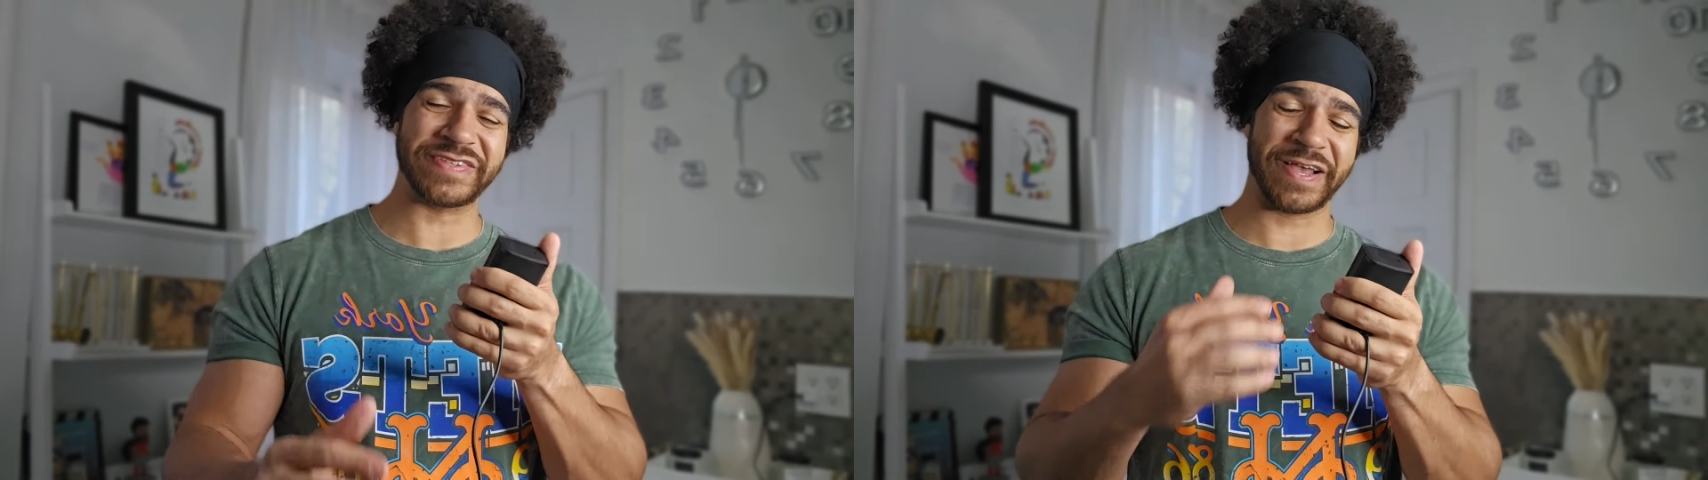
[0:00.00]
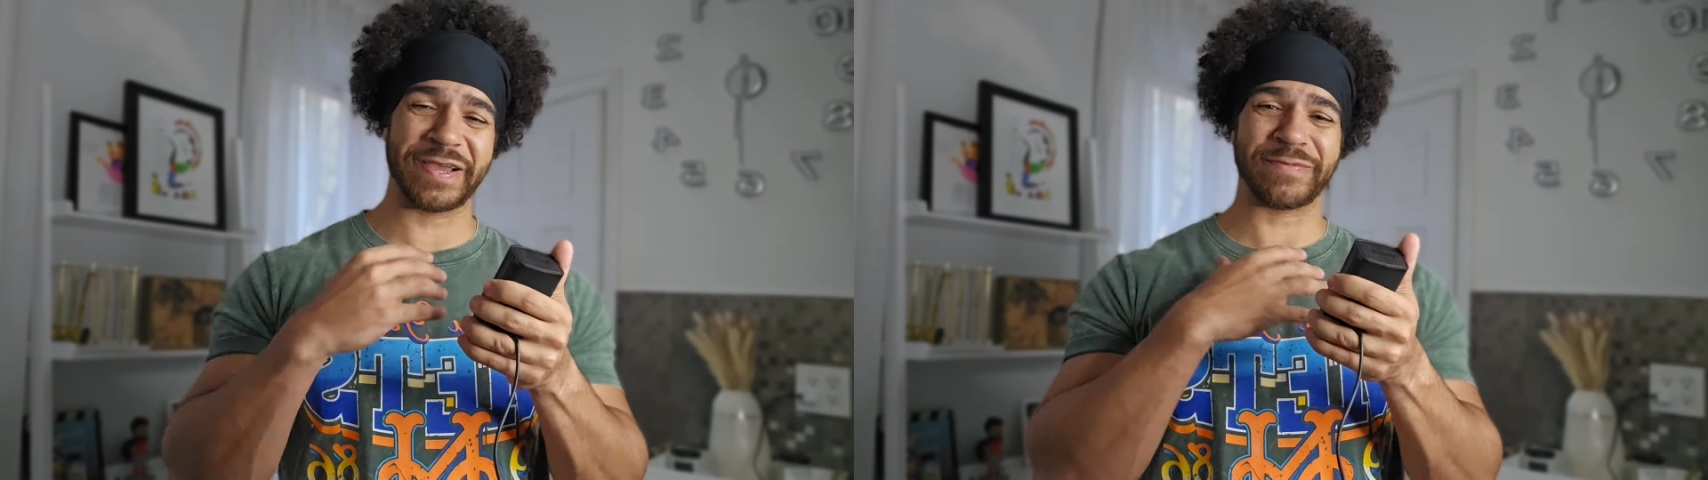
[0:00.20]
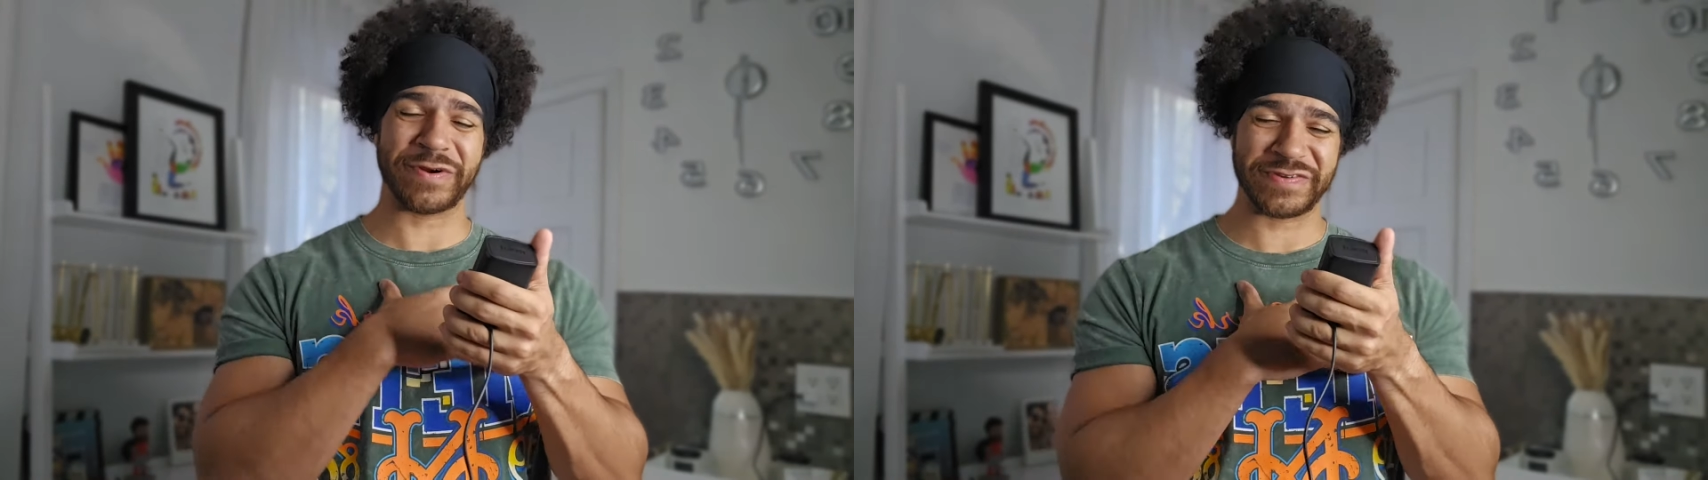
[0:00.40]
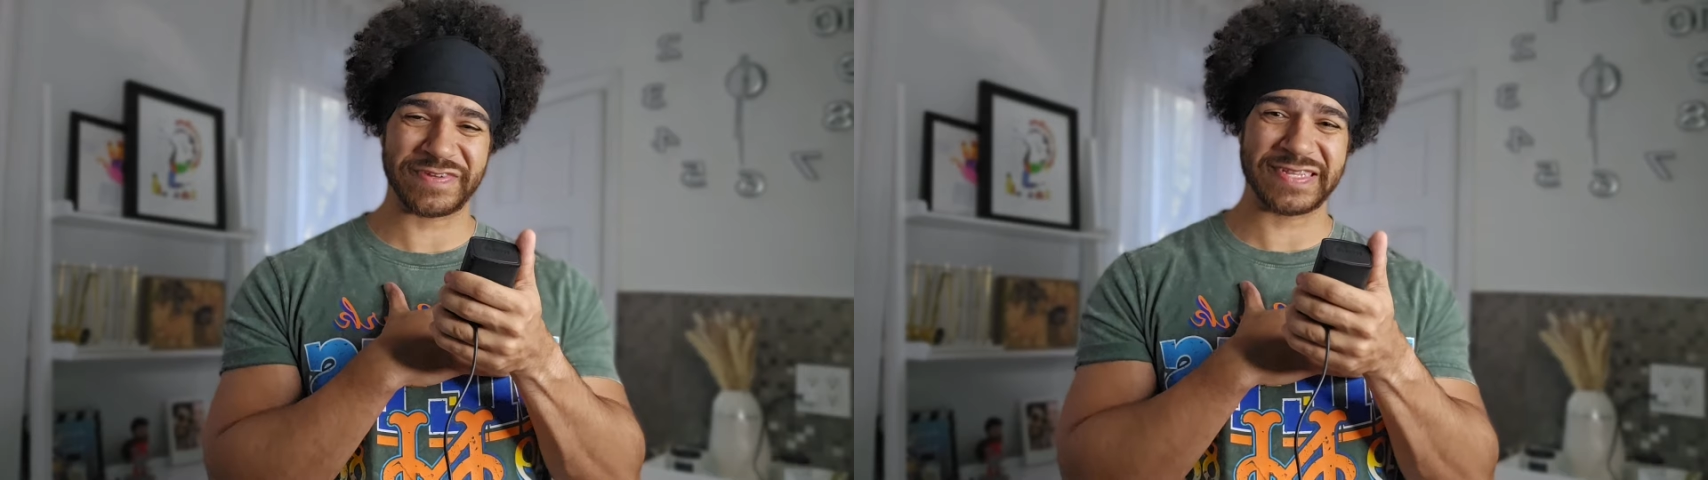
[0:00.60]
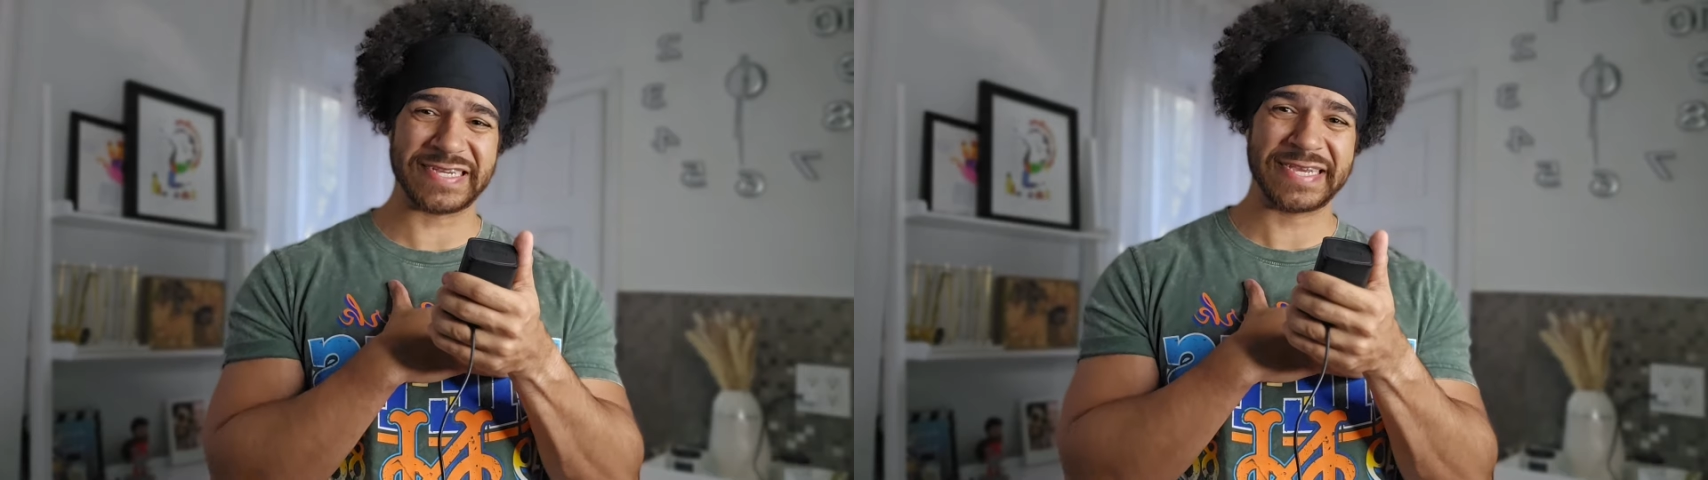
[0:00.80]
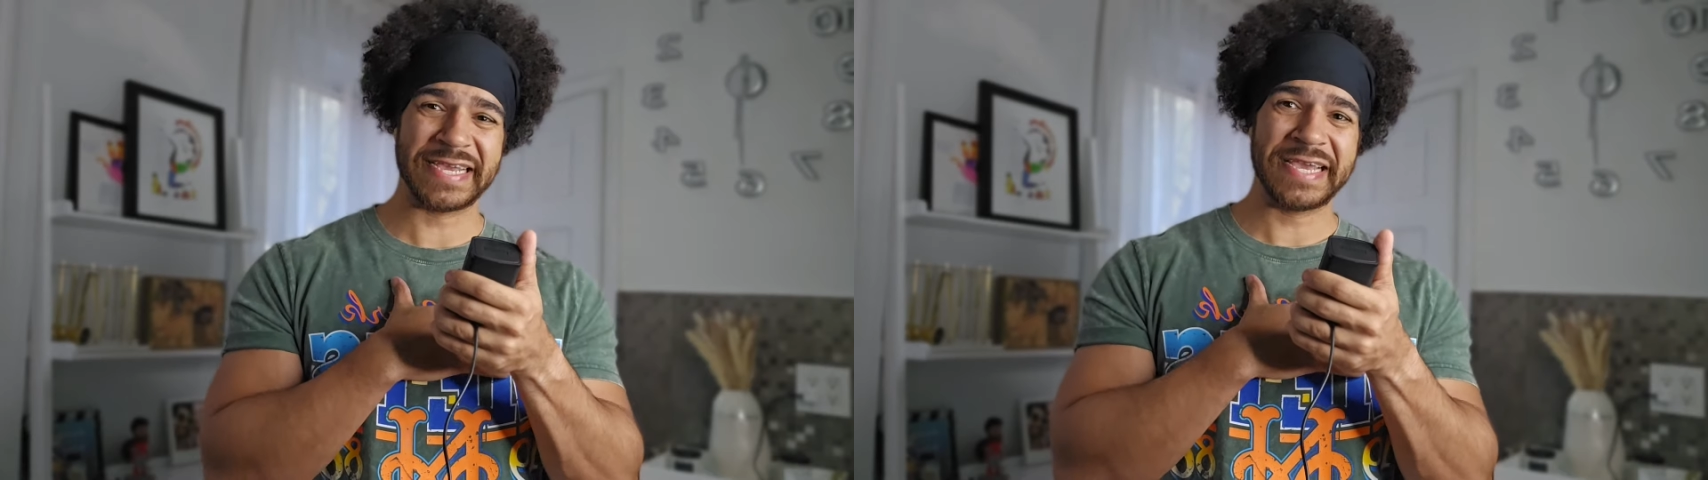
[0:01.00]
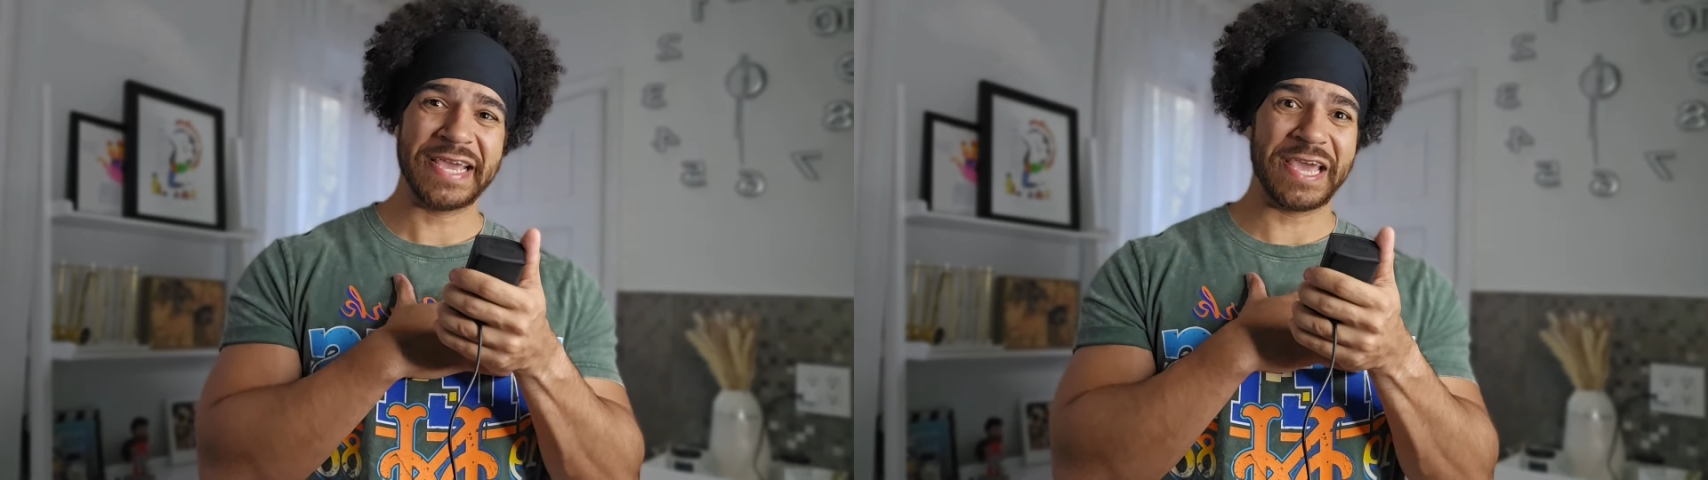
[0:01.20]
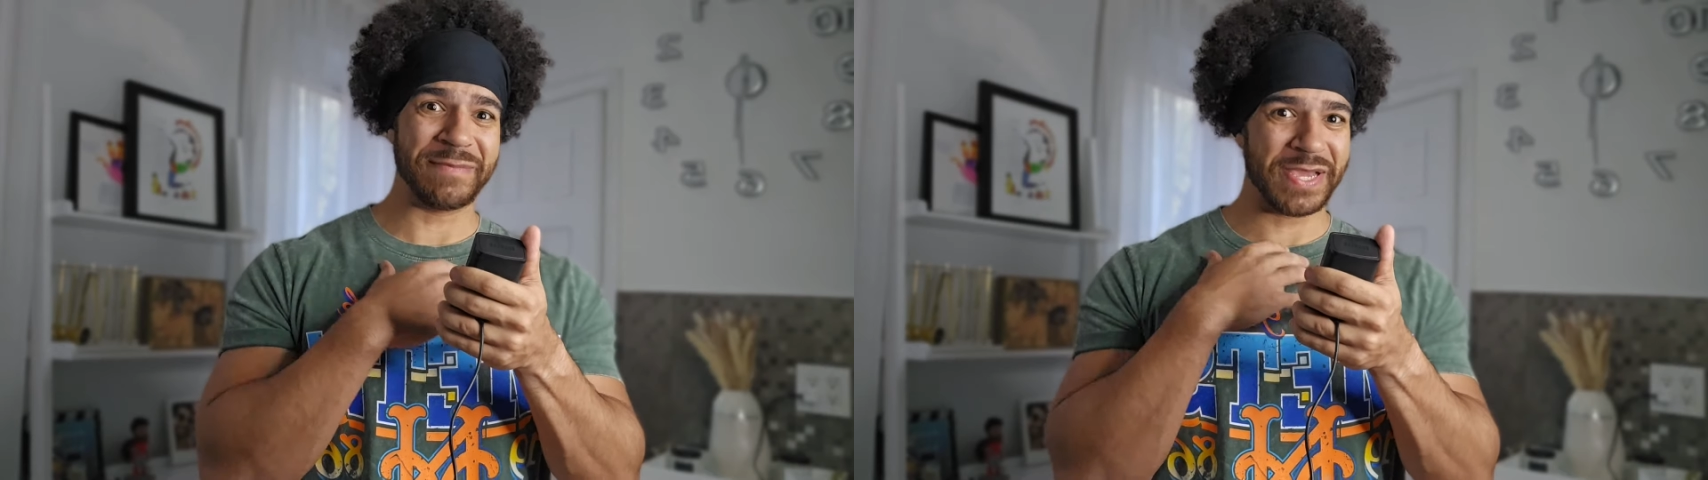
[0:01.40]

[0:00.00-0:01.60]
I personally am a